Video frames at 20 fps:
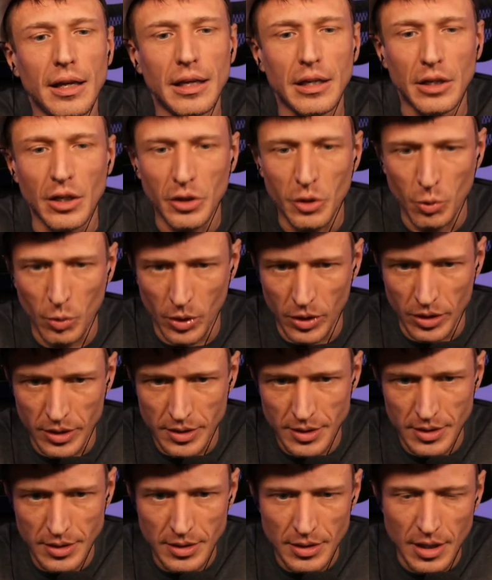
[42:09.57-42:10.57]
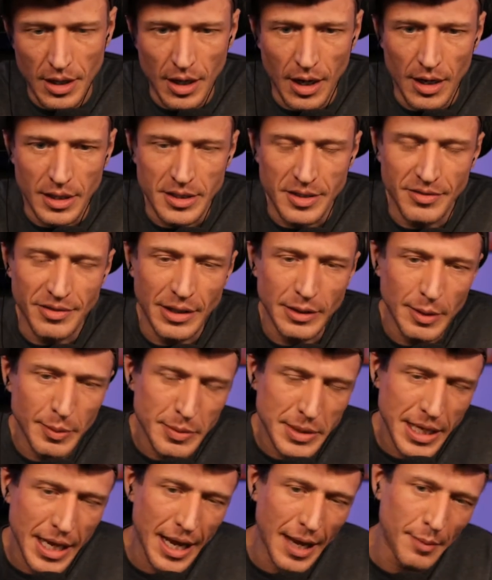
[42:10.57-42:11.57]
In other words, a
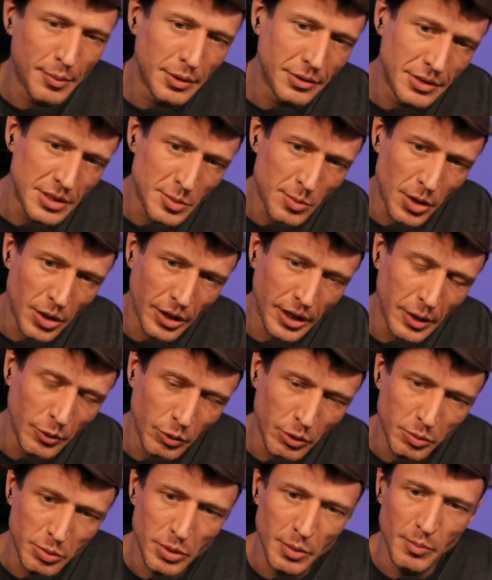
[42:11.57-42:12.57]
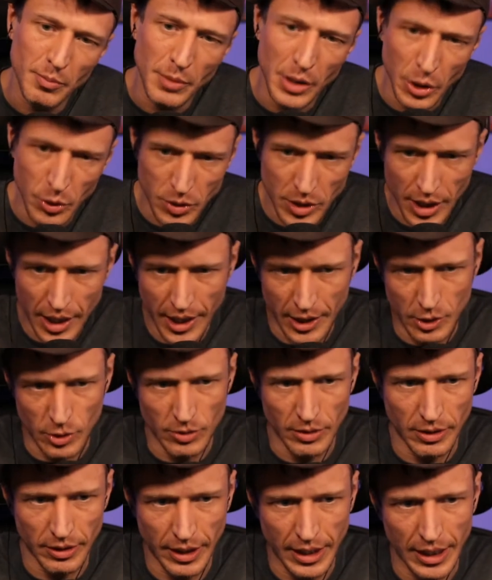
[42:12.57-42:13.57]
developed capitalist market will promote
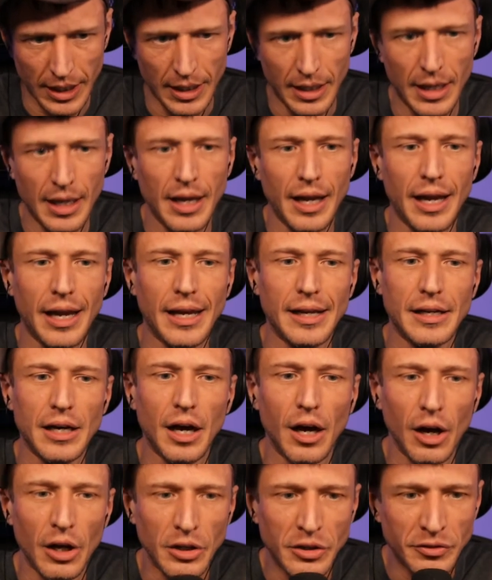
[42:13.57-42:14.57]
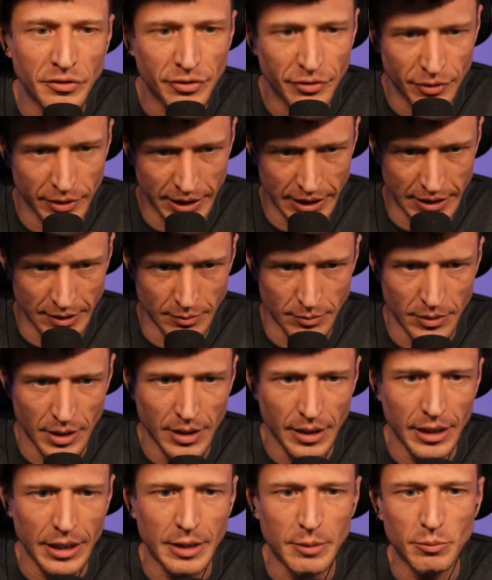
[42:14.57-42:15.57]
hierarchy and unfreedom
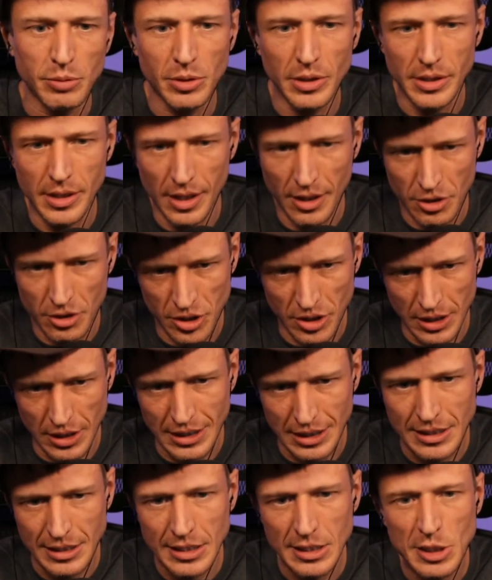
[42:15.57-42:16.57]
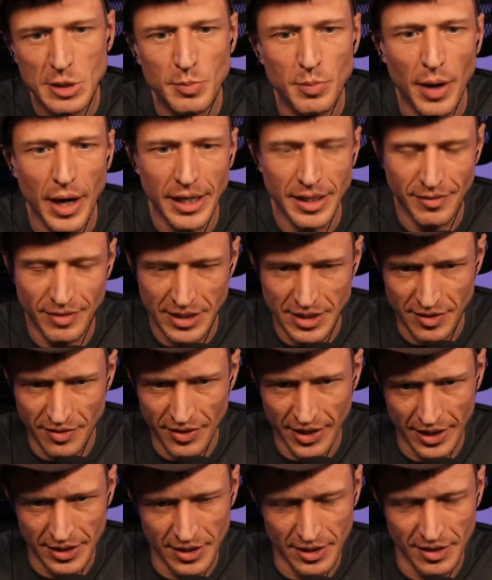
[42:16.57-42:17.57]
in production in spite of its
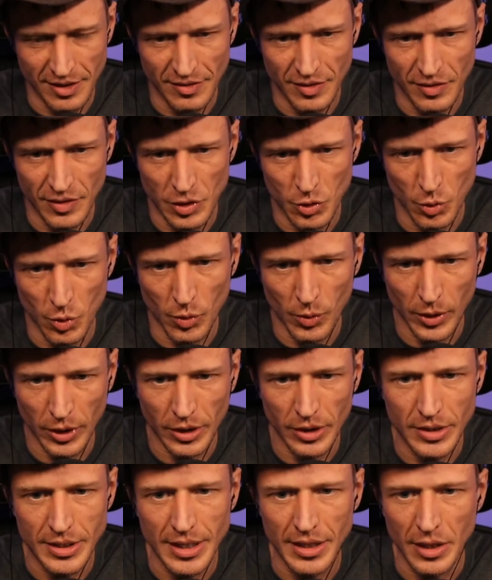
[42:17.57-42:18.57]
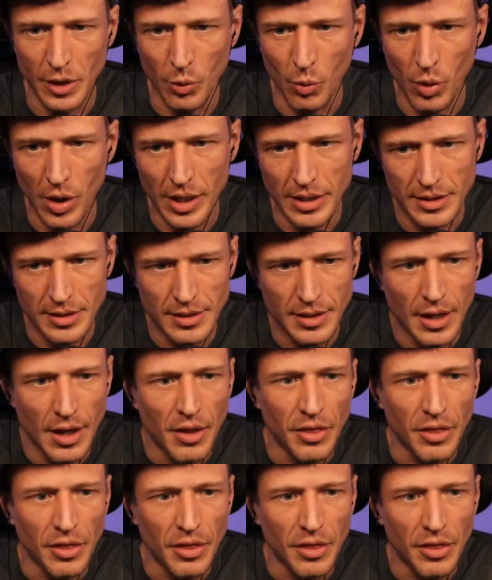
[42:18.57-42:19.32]
effects on individual workers and their wants.